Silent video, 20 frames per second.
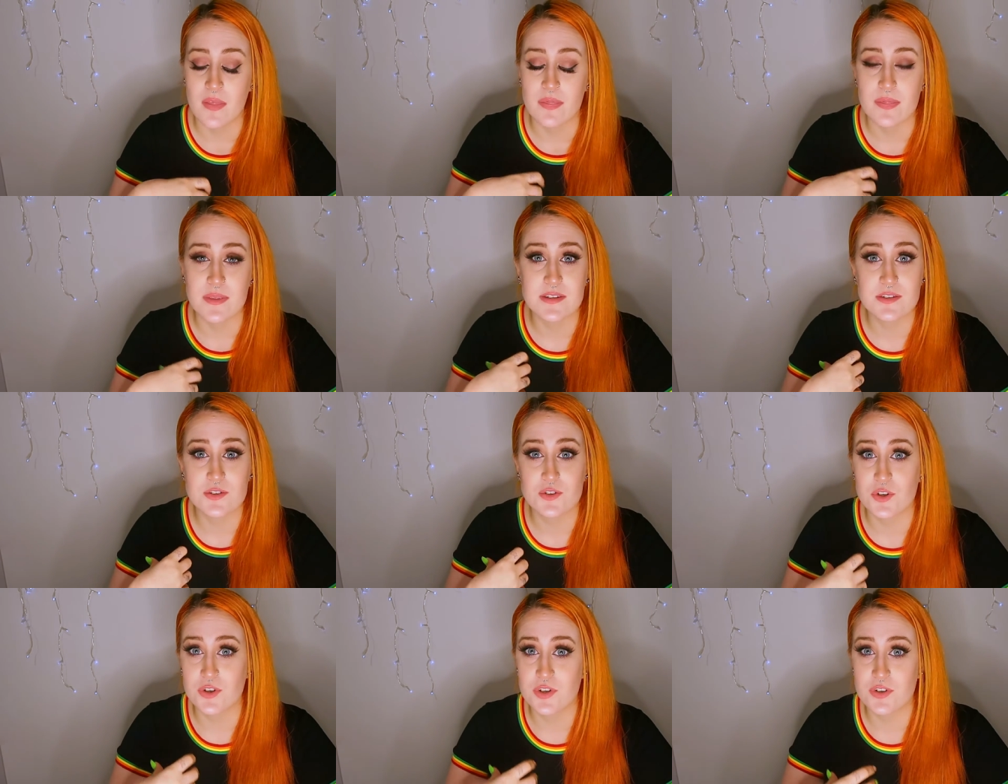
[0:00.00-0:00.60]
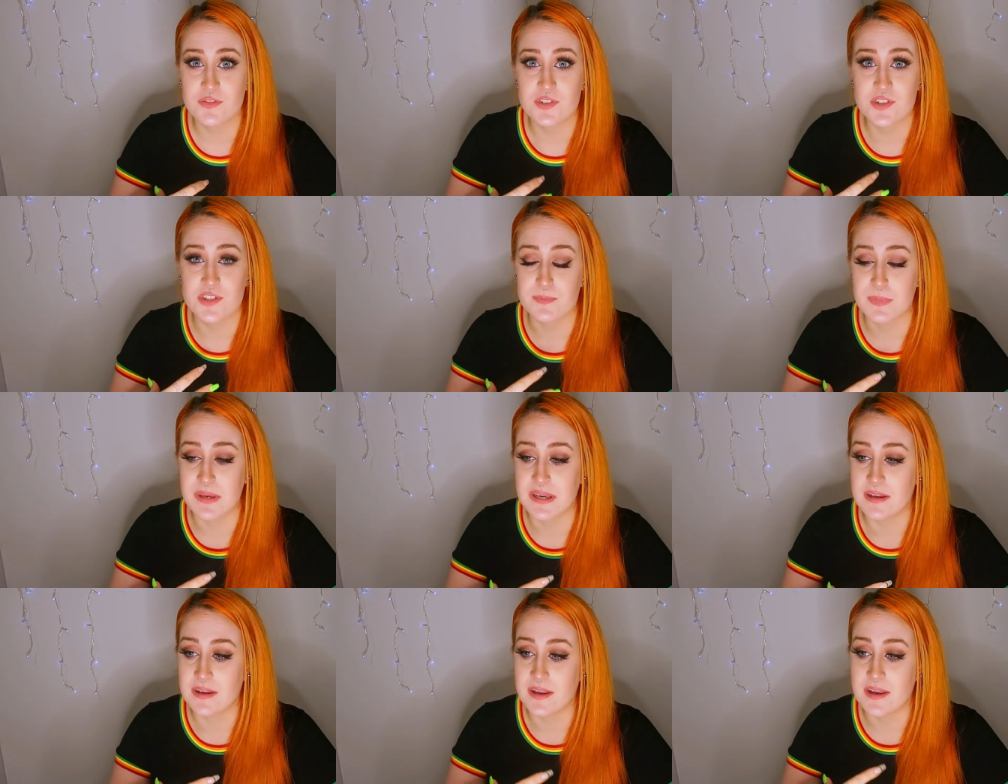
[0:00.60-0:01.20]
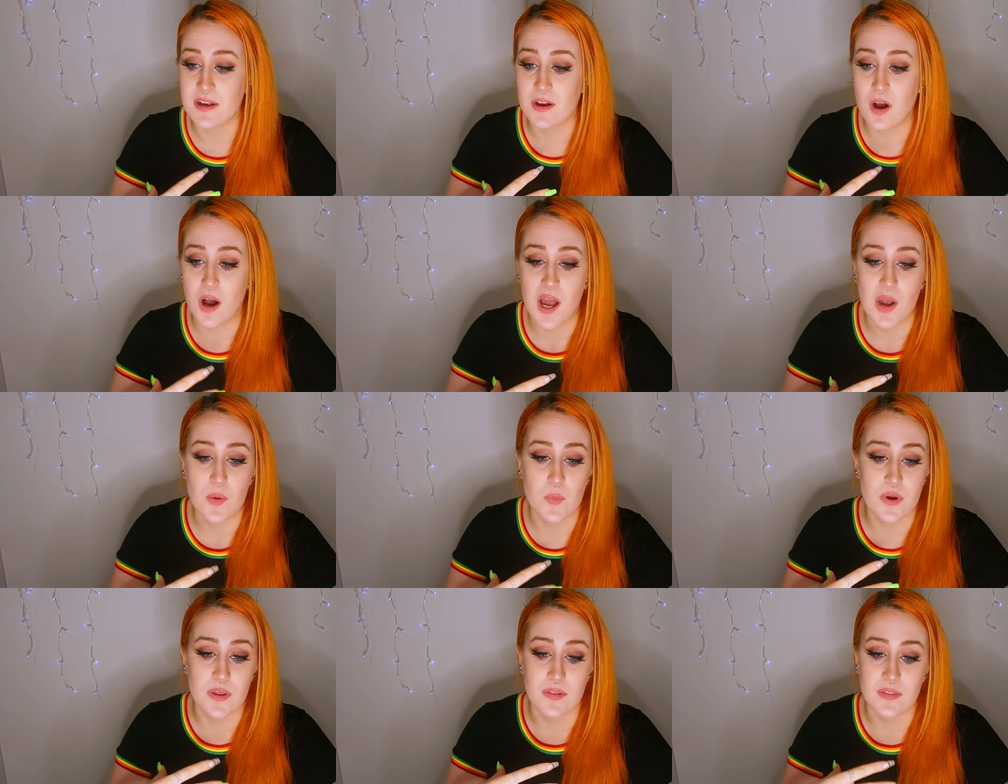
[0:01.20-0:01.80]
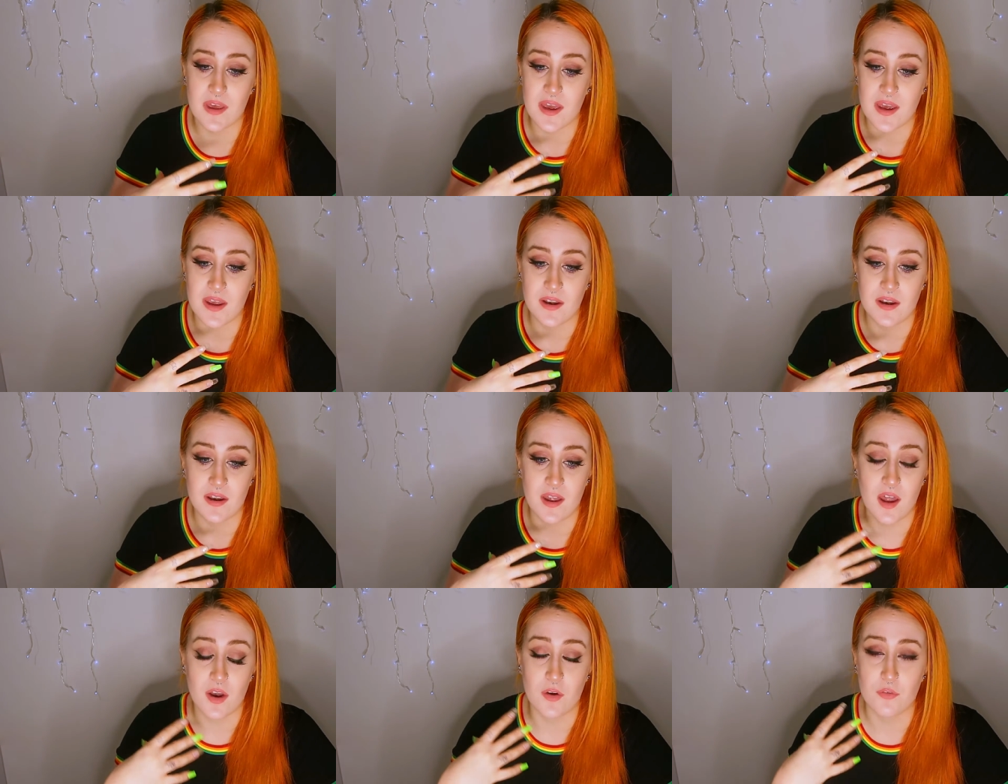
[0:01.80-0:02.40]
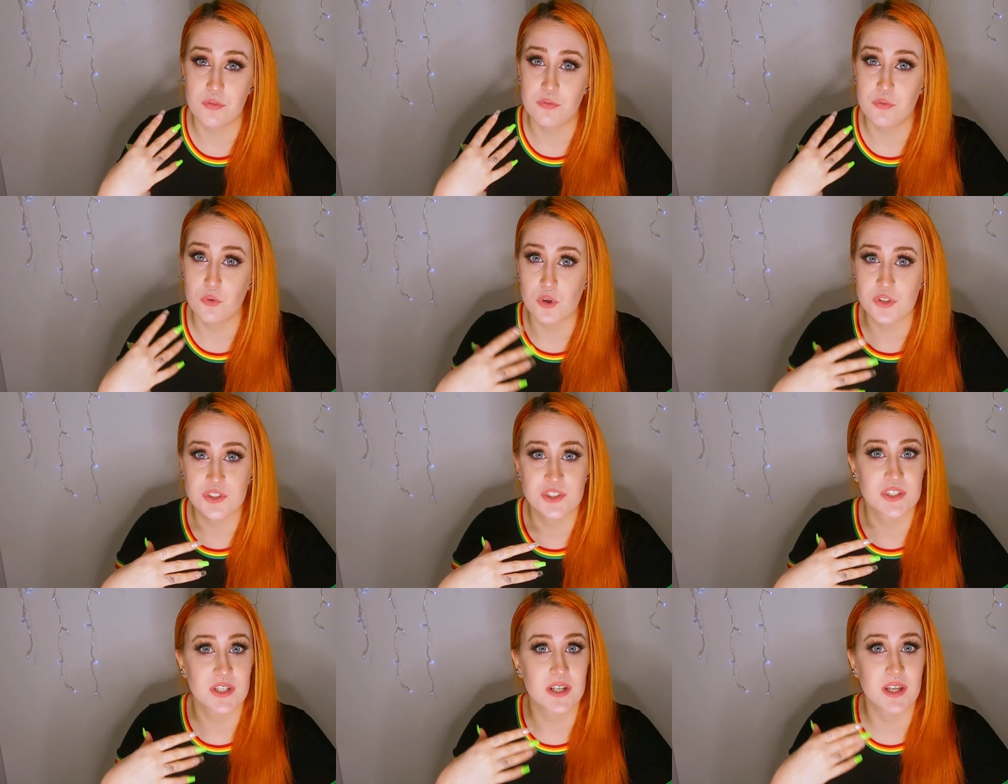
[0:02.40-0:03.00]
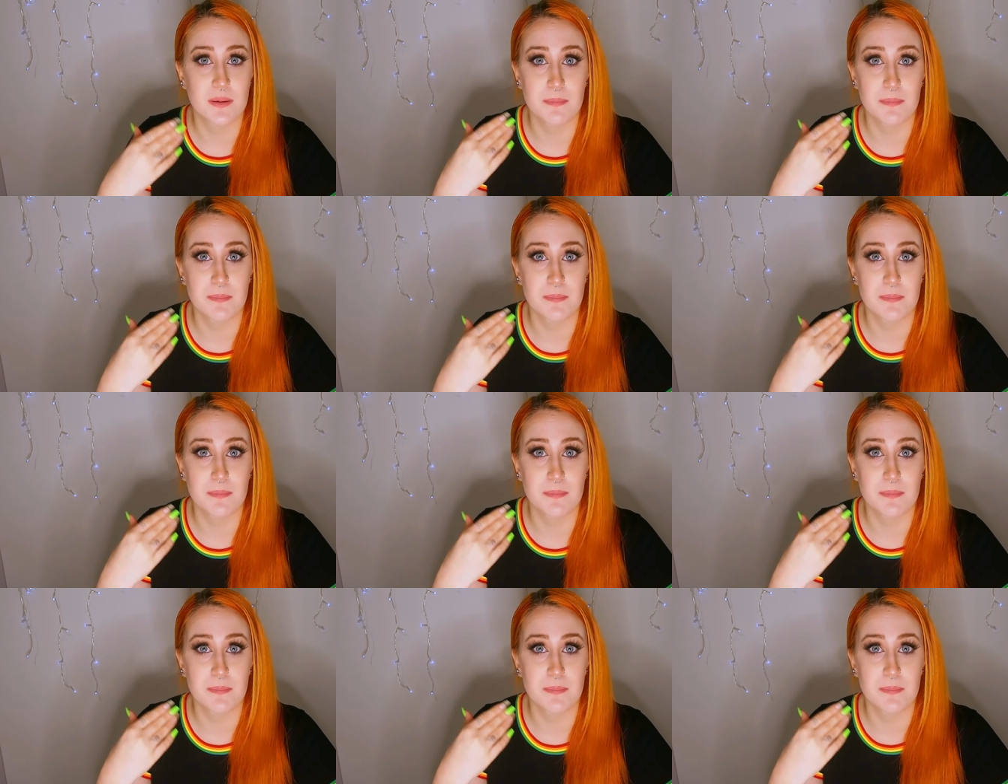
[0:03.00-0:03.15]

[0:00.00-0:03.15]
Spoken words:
This could have just been a guy with an unfortunately